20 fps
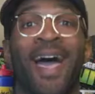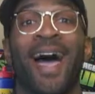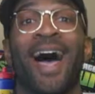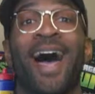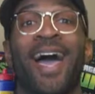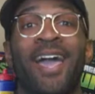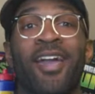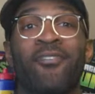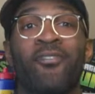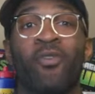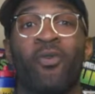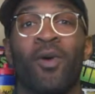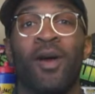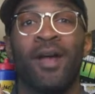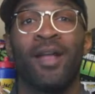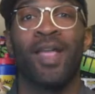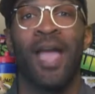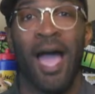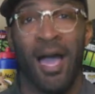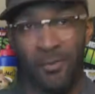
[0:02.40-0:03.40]
Hi
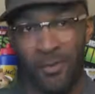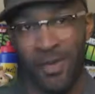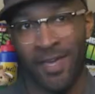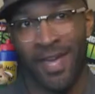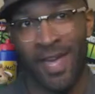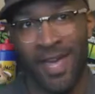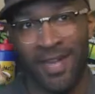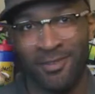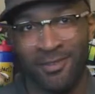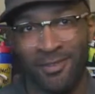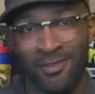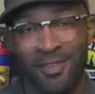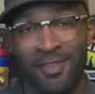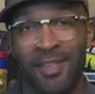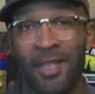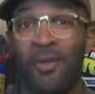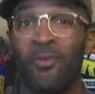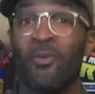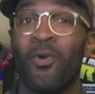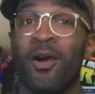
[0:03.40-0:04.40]
everyone, I'm Ricky
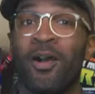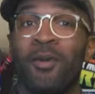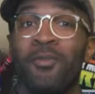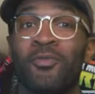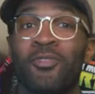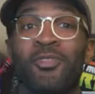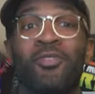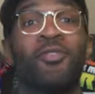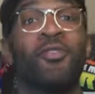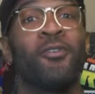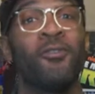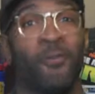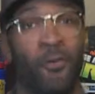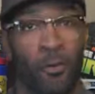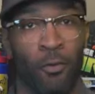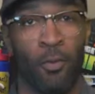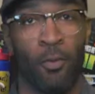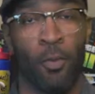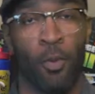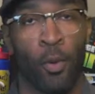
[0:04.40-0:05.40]
Anderson and welcome to the
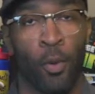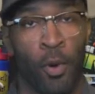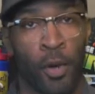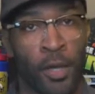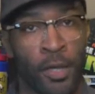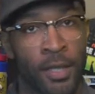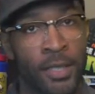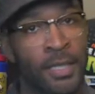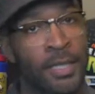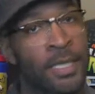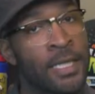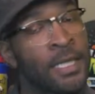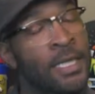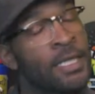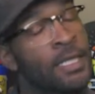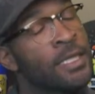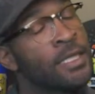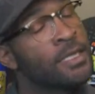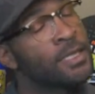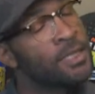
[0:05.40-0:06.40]
Fort Report.
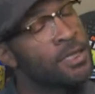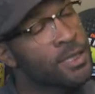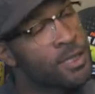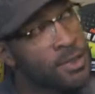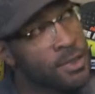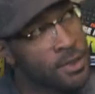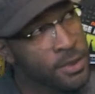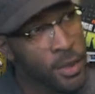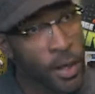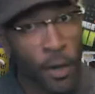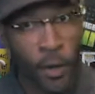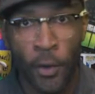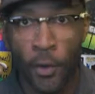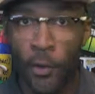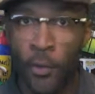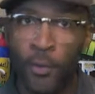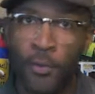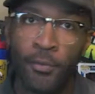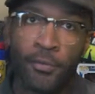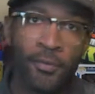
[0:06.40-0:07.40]

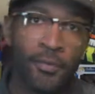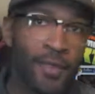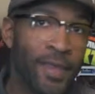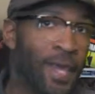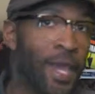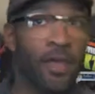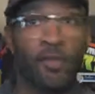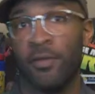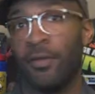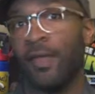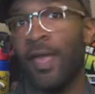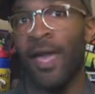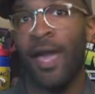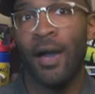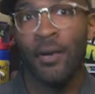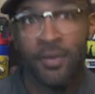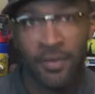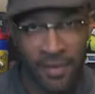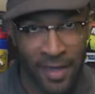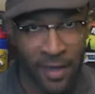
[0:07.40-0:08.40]
So the other day
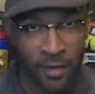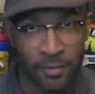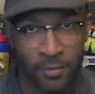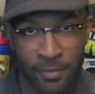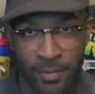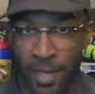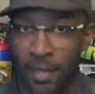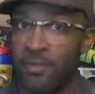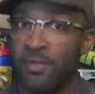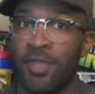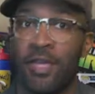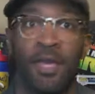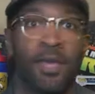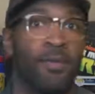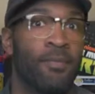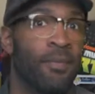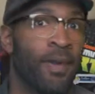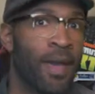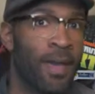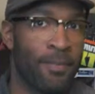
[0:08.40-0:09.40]
I was out lounging
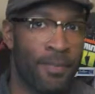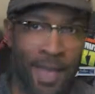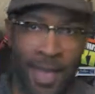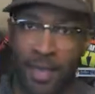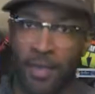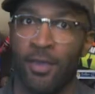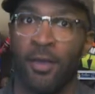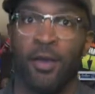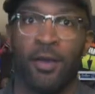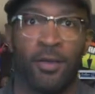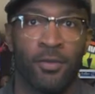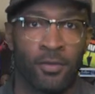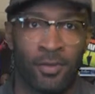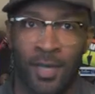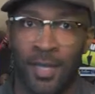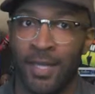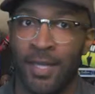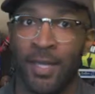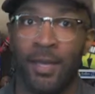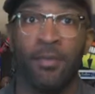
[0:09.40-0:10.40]
in my backyard
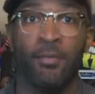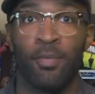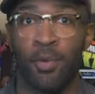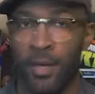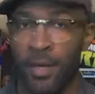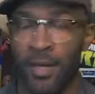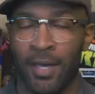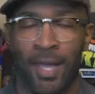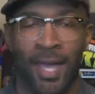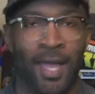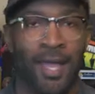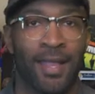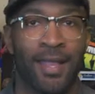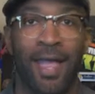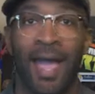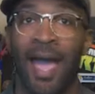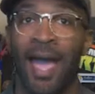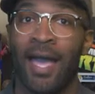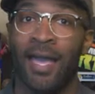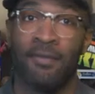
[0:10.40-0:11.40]
reading a book and
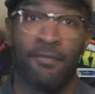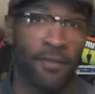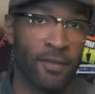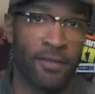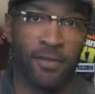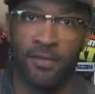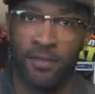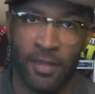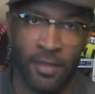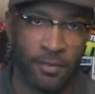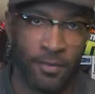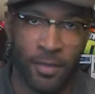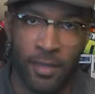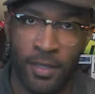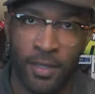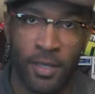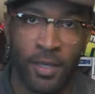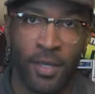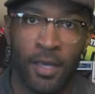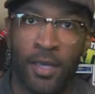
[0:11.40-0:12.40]
I fell asleep.
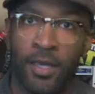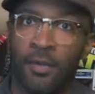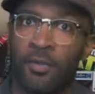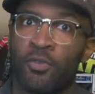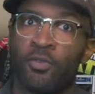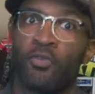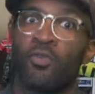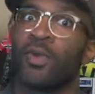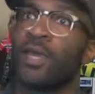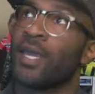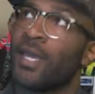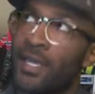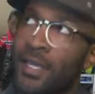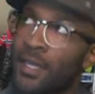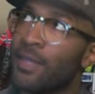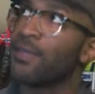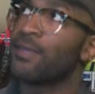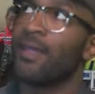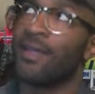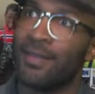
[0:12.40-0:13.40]
It was a
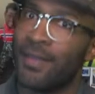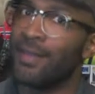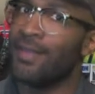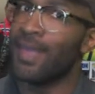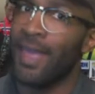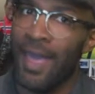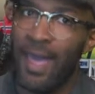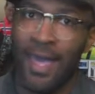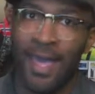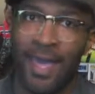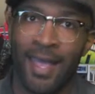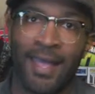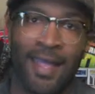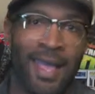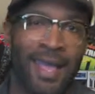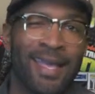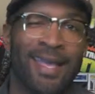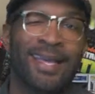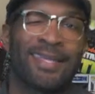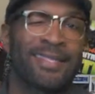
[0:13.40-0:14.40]
really sunny day and
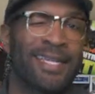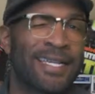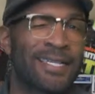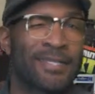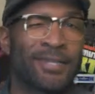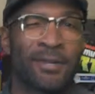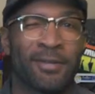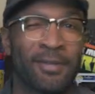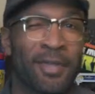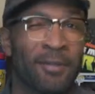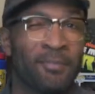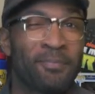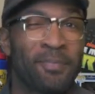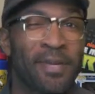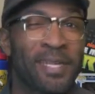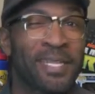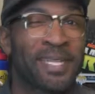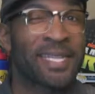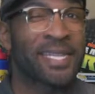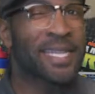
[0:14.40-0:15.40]
I guess I soaked up
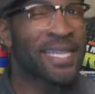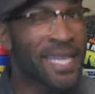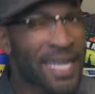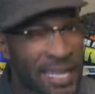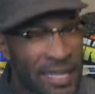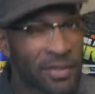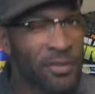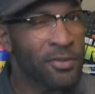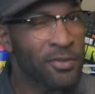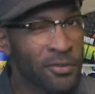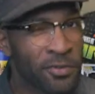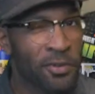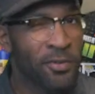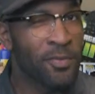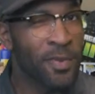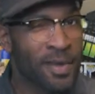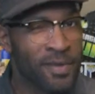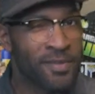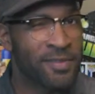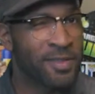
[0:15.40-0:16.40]
a little too
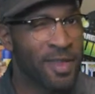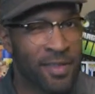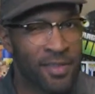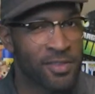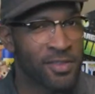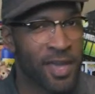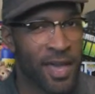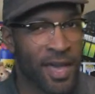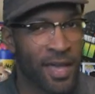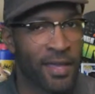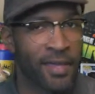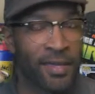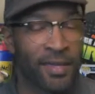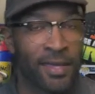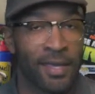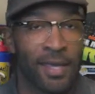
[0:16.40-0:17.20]
much sunshine.